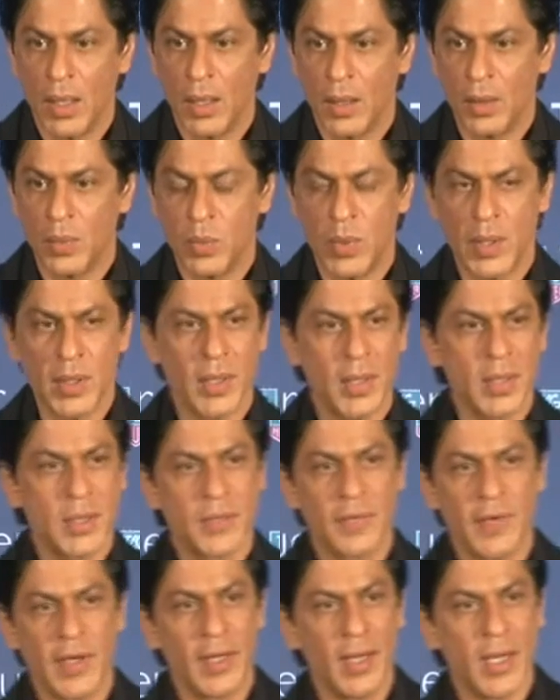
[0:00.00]
Oh,
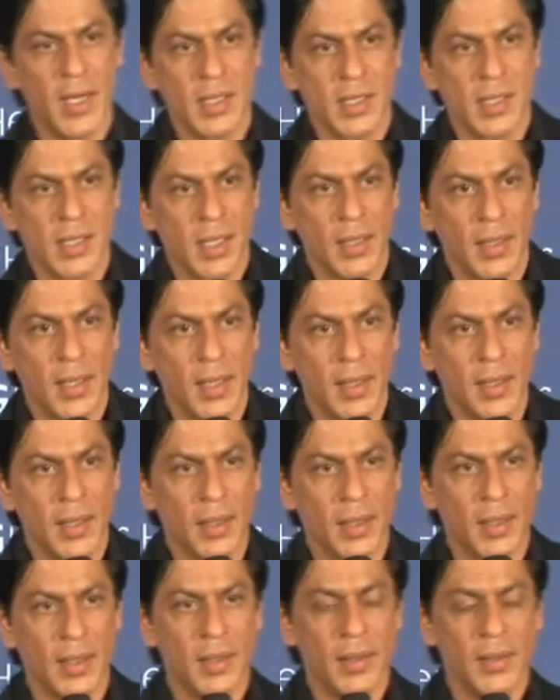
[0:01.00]
it's very nice. I think
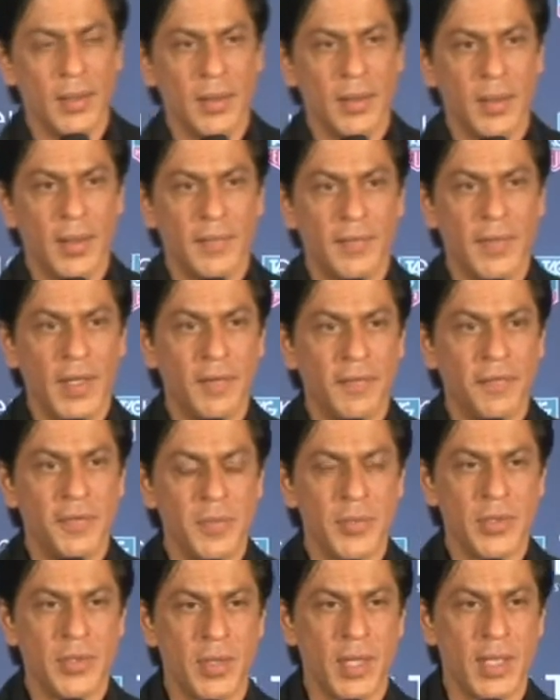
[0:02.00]
they've done
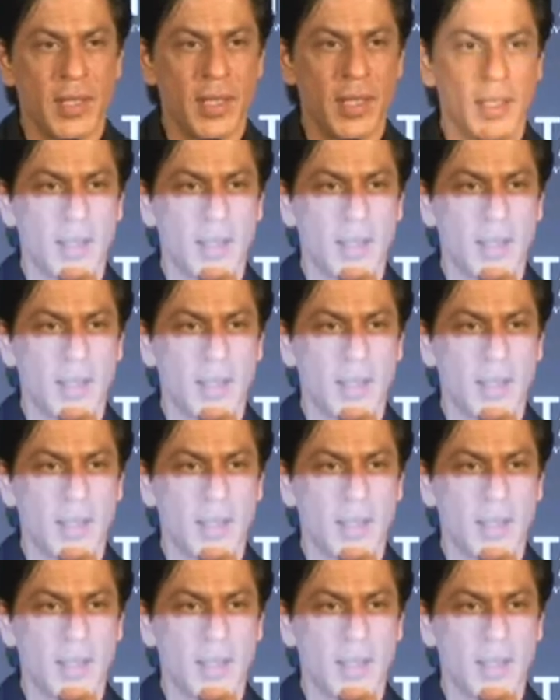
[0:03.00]
films together.